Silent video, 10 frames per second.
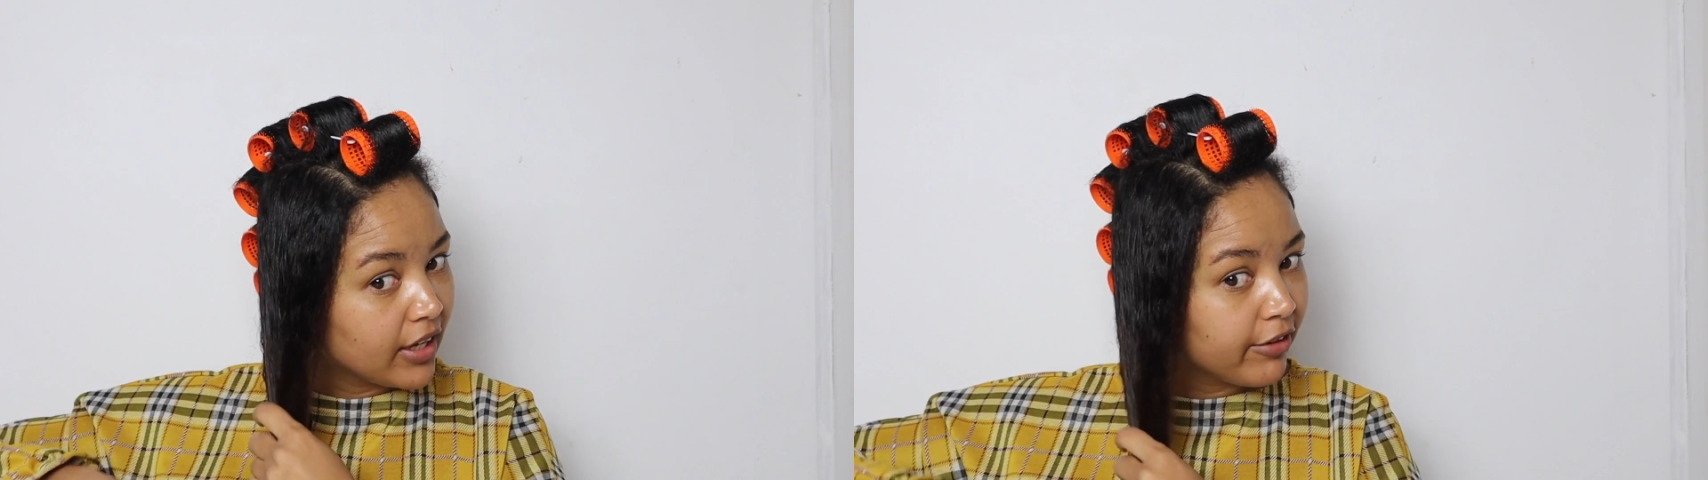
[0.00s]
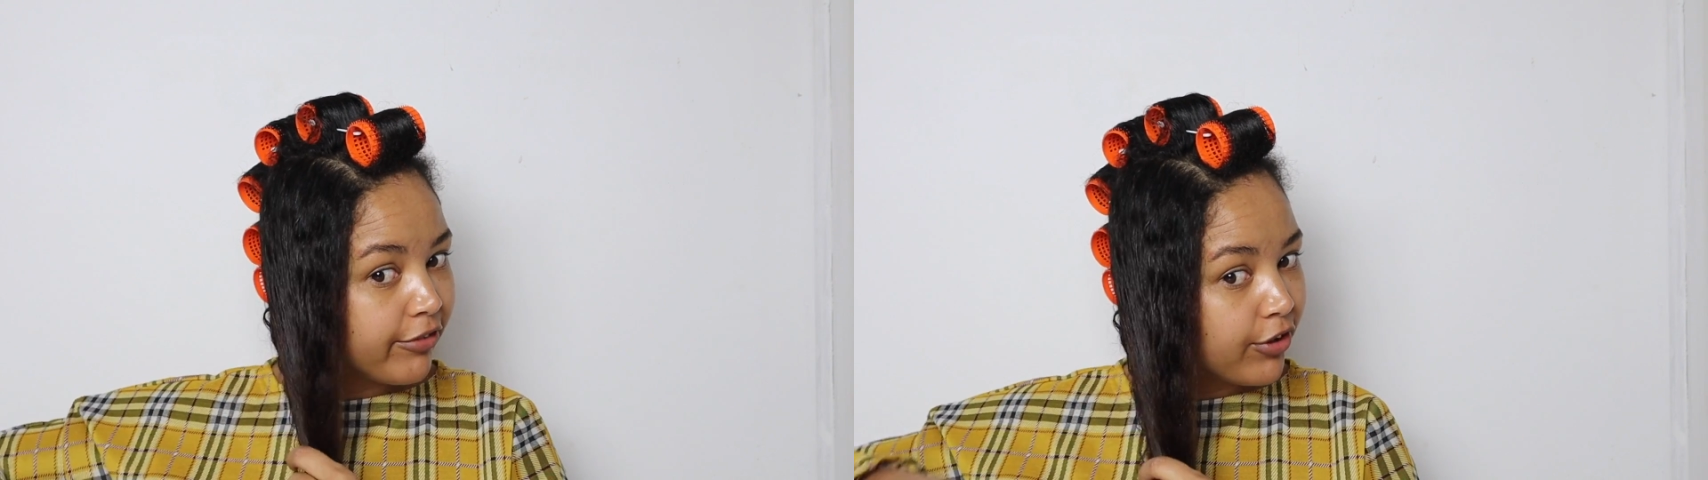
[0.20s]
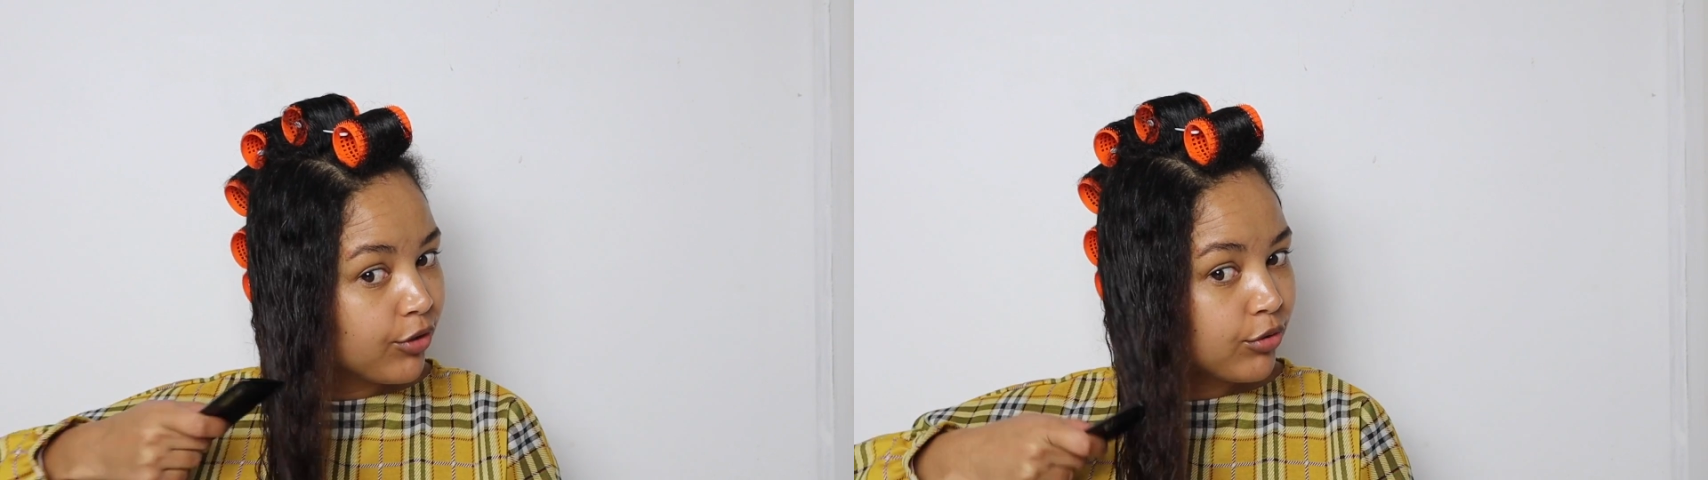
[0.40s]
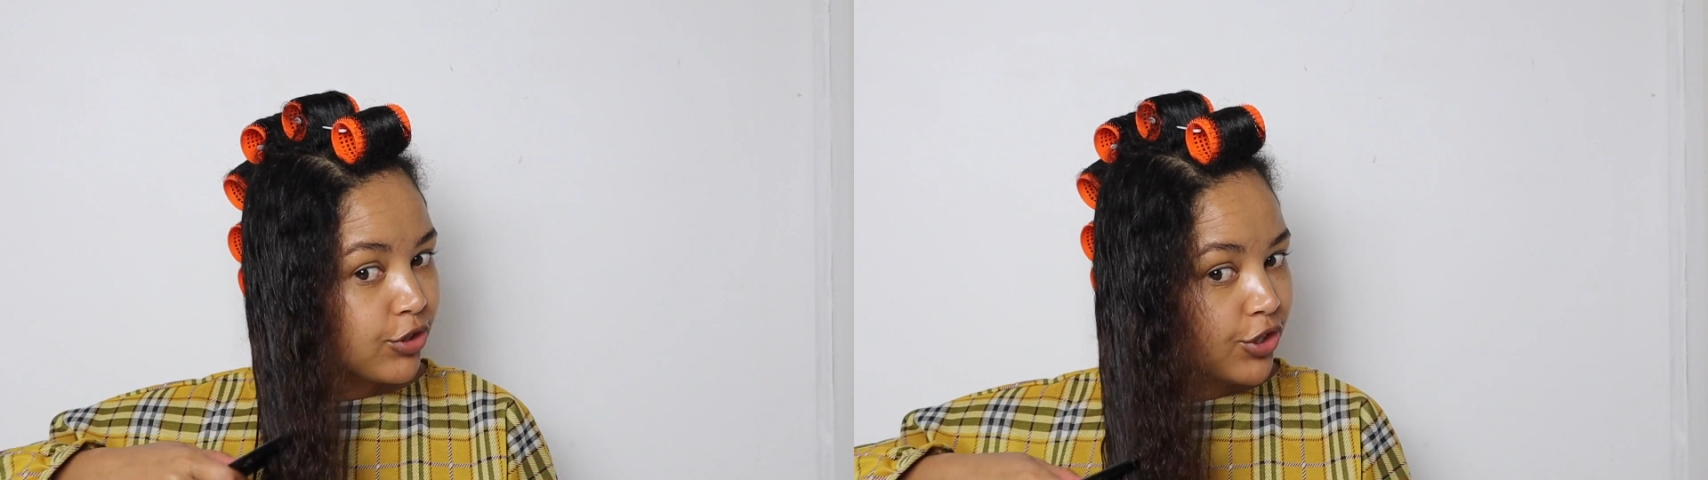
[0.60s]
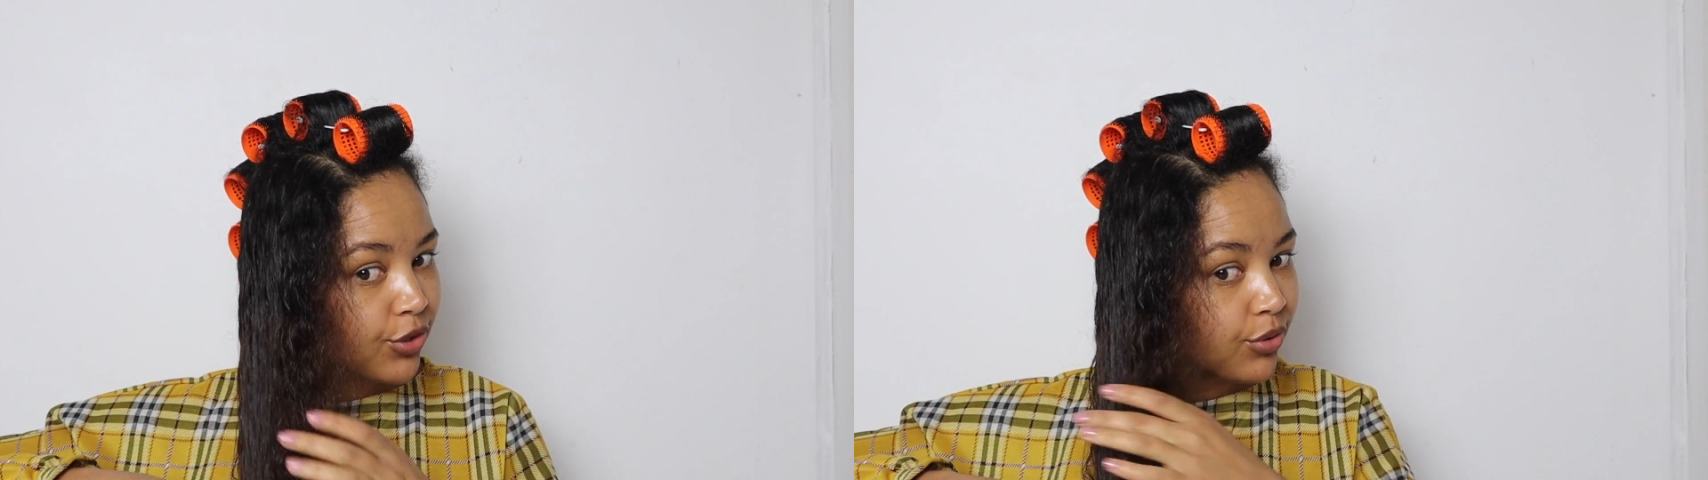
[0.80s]
If
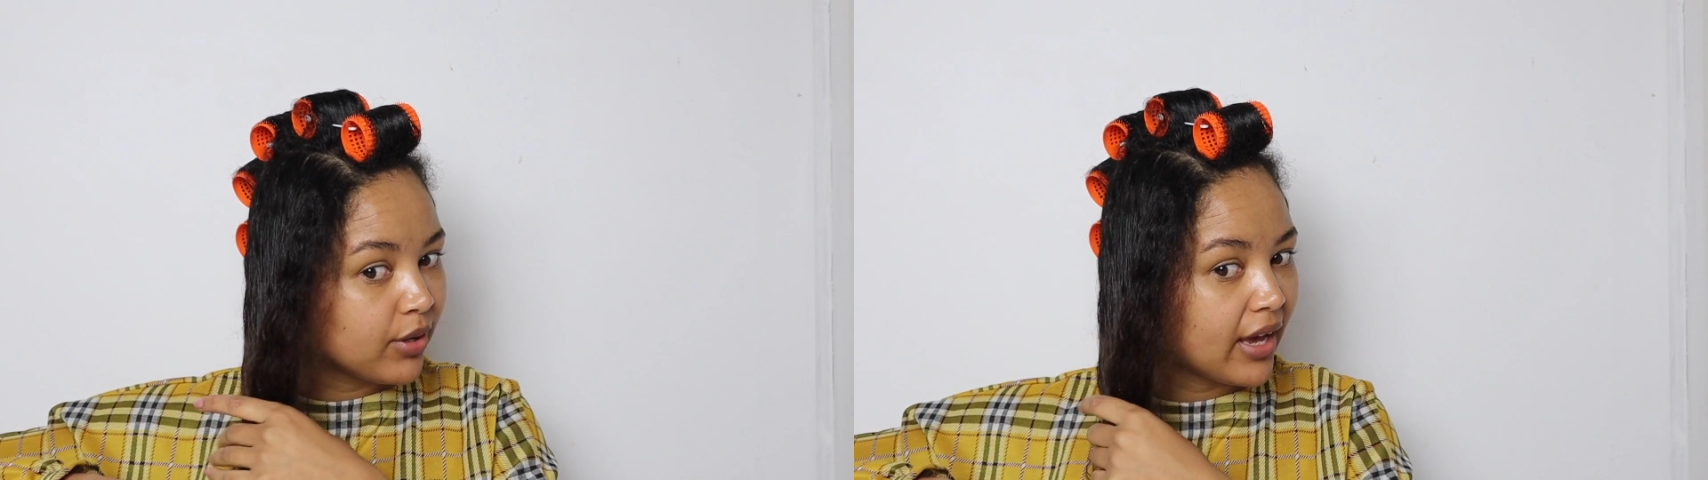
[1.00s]
you do